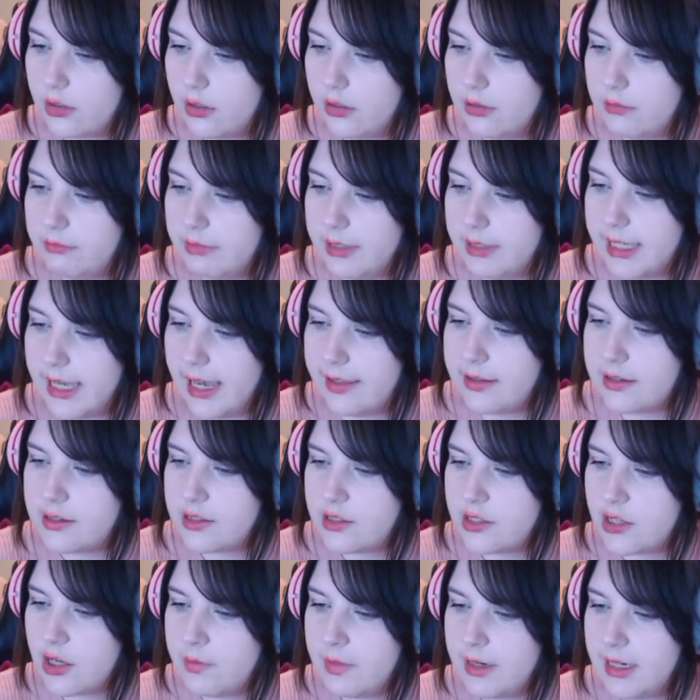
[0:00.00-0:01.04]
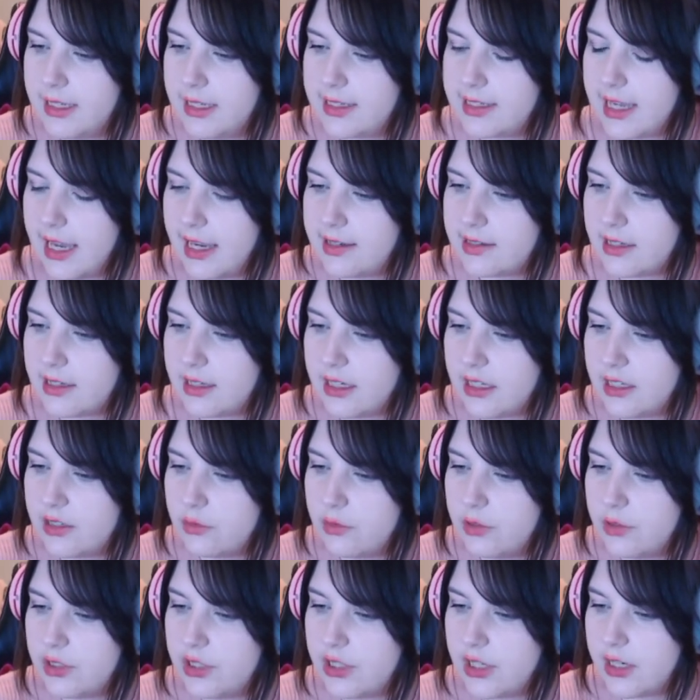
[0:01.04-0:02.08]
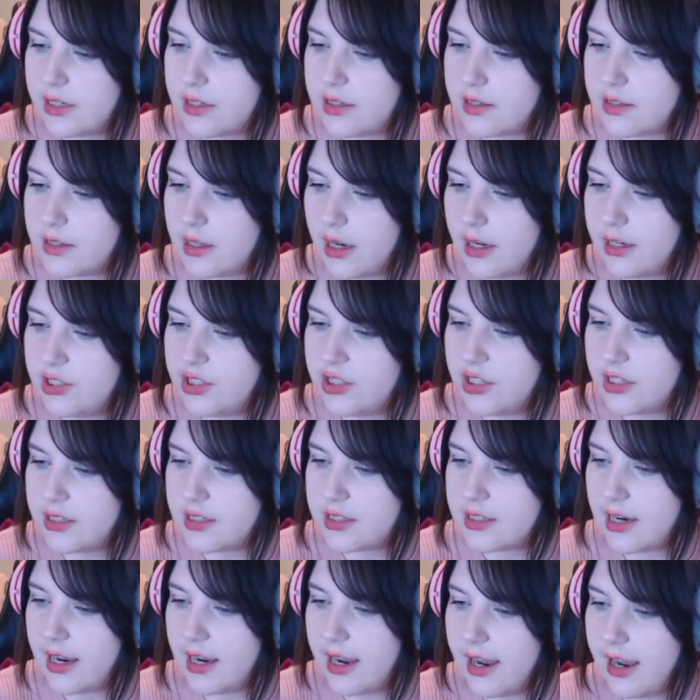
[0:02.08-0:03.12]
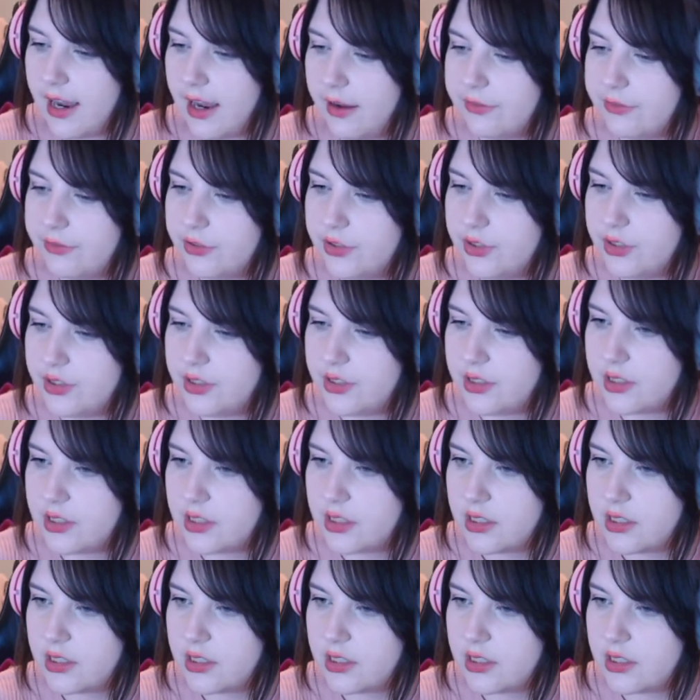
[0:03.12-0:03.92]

But yeah, there's so many settings I need to adjust. I just haven't.